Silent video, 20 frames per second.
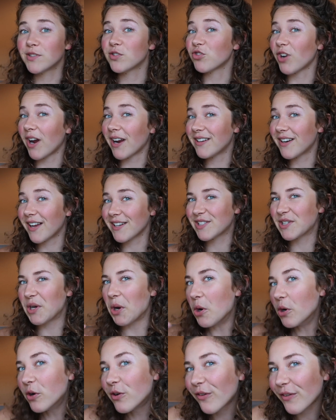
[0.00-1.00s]
Try not
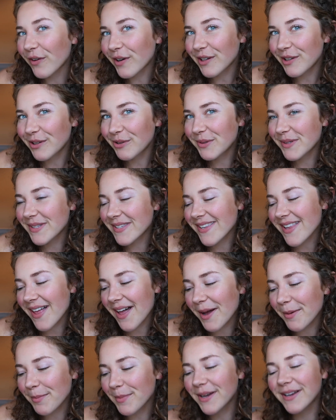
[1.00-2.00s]
to overuse
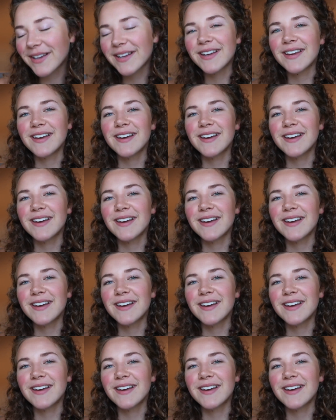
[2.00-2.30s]
them.